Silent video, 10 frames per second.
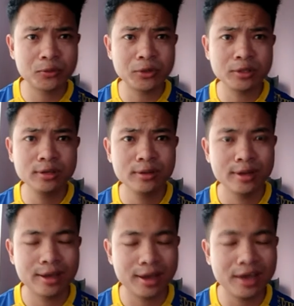for the
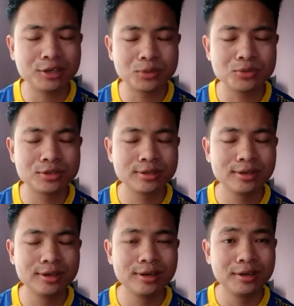atoms.
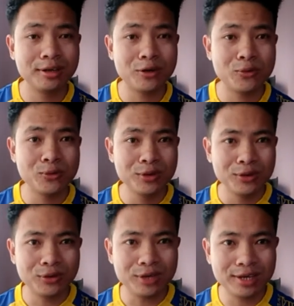Now
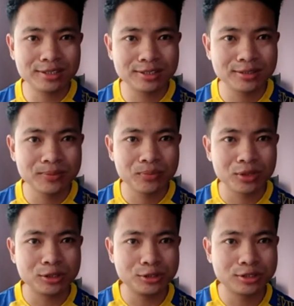let's
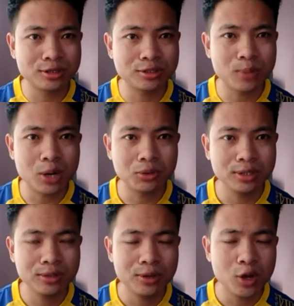discuss about
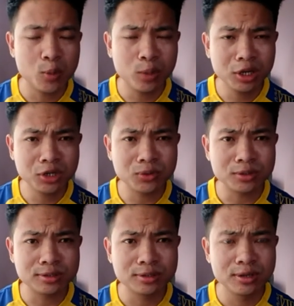the
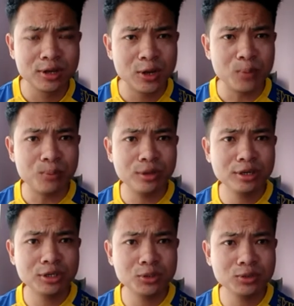molecules.
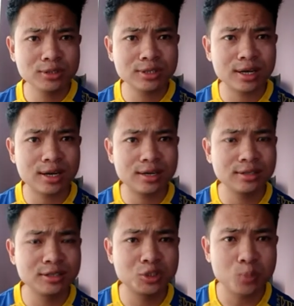Molecules are
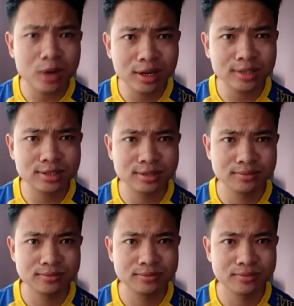the smallest
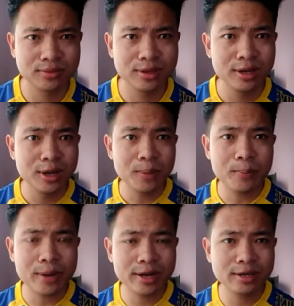
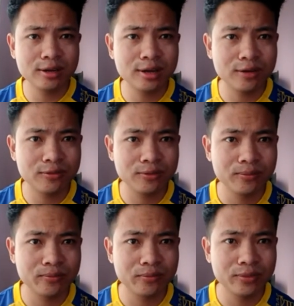particle of
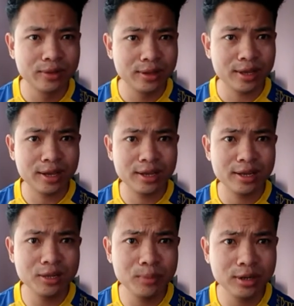an
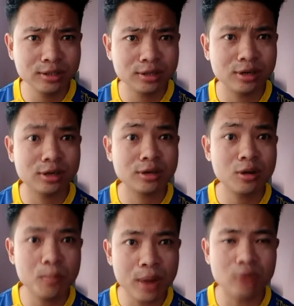element or
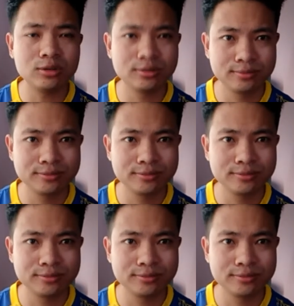compound,